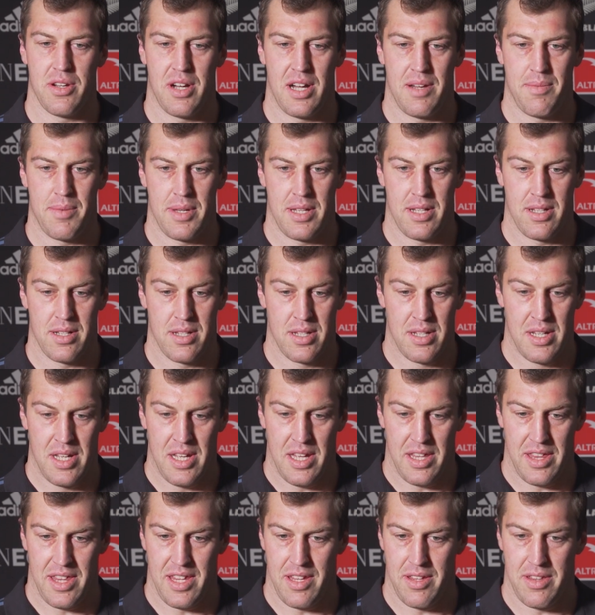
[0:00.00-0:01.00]
I mean,
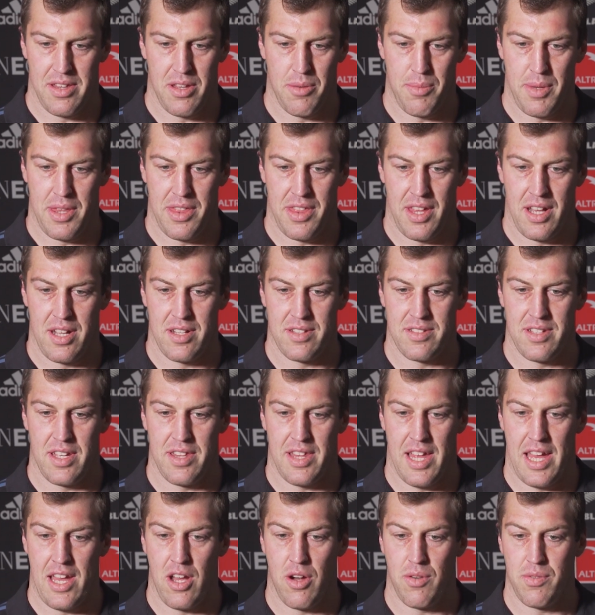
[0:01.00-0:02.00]
there'll be things that
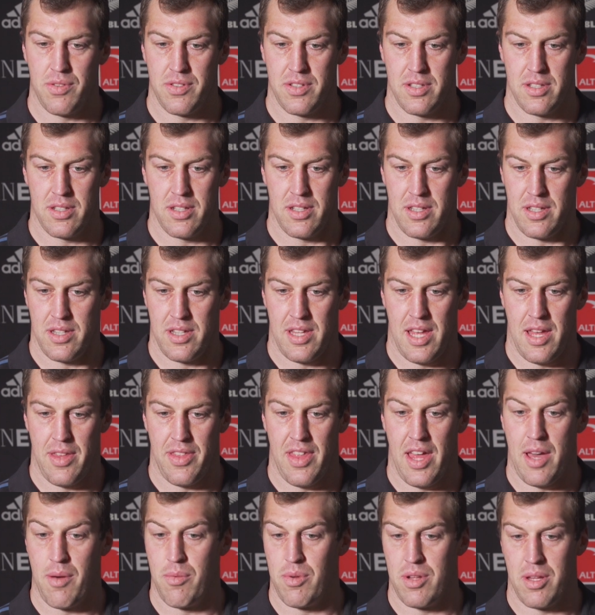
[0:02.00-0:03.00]
they
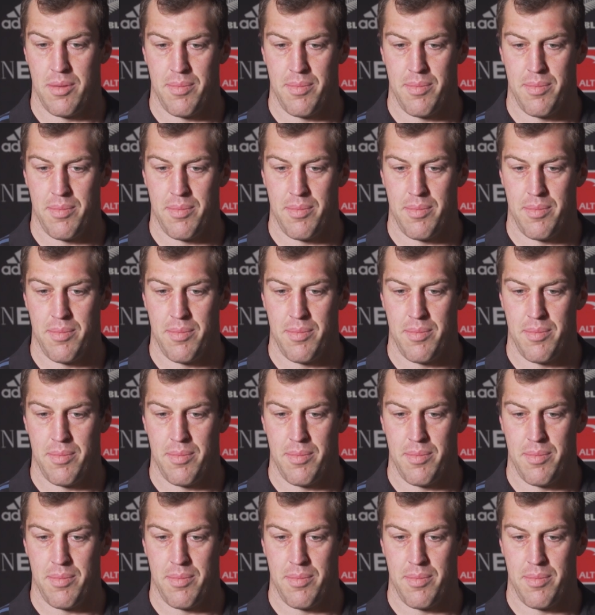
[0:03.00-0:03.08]
wouldn't